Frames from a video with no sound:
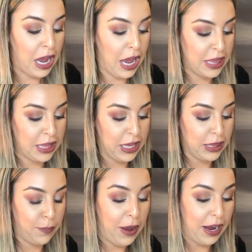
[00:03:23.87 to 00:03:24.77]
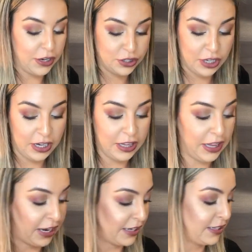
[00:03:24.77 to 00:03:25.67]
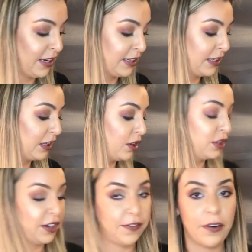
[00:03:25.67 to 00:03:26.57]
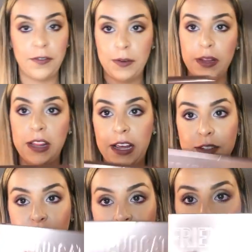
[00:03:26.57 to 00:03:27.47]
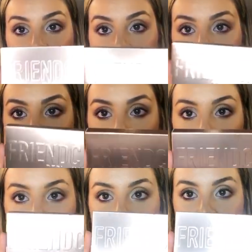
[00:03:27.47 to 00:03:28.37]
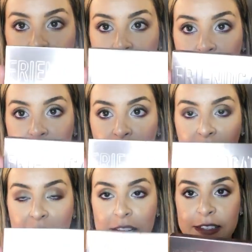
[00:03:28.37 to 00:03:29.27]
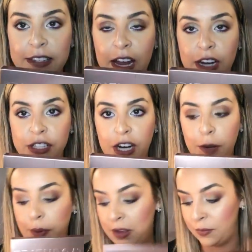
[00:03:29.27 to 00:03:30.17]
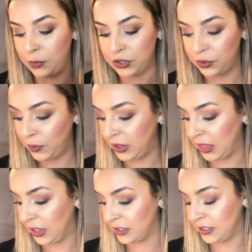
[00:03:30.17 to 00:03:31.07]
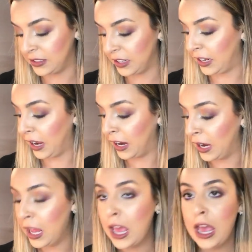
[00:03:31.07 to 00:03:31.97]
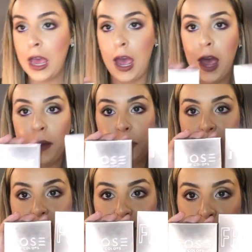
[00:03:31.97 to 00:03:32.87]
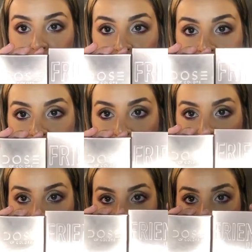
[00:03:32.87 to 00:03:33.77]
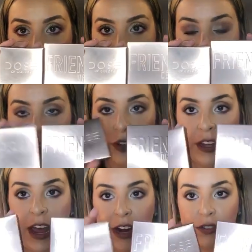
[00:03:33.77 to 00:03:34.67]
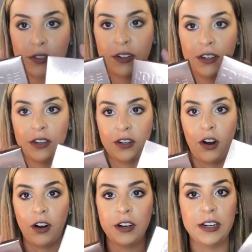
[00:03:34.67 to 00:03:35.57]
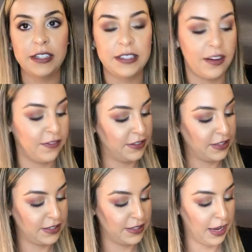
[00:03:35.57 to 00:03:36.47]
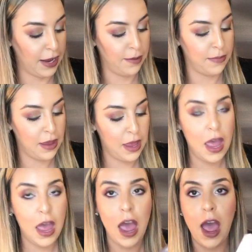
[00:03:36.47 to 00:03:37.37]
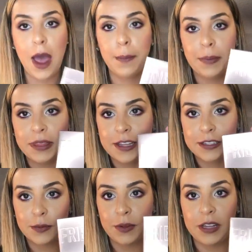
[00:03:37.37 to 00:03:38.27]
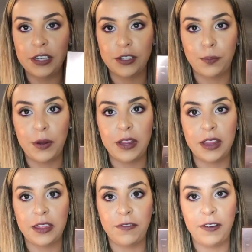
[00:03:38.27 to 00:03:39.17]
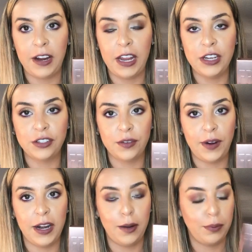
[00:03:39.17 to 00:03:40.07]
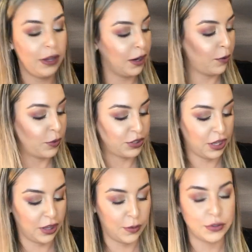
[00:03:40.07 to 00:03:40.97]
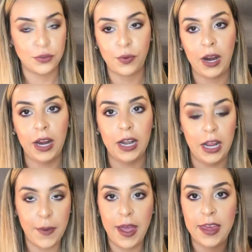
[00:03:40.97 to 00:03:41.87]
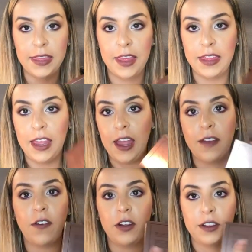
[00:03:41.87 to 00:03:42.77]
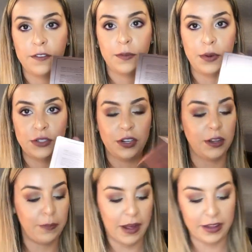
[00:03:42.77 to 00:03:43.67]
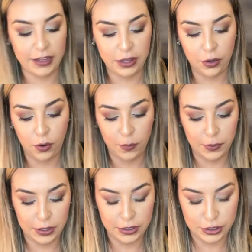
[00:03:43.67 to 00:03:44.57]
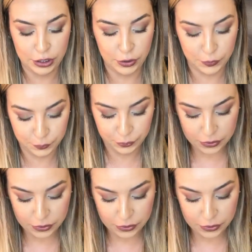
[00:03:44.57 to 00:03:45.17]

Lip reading: And then the packaging, like I said, is a little different from the last one. So this is what it looks like right here. This is the eyeshadow palette, which is one of the things I did get. But just showing you the difference between the two. The actual carton itself is the same. But this one, they just put like the Friendcation right up here, which I thought was great. And then they have all the information on the back like they normally do.